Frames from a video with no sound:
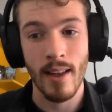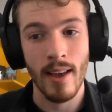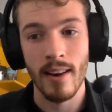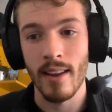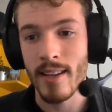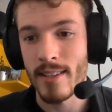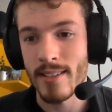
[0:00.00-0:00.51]

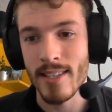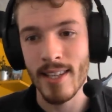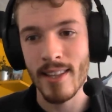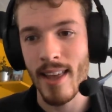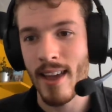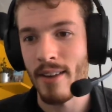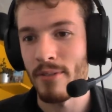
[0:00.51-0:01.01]
and I can see
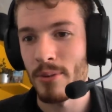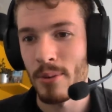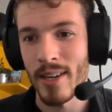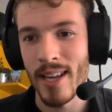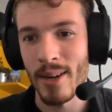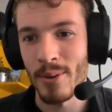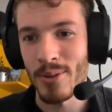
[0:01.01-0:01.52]
that
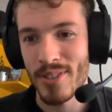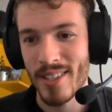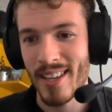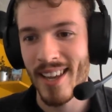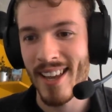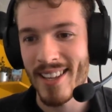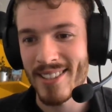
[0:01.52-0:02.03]
everyone else
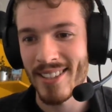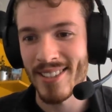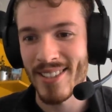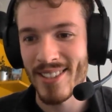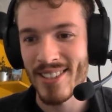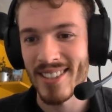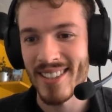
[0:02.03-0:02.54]
has
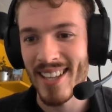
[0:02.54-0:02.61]
understood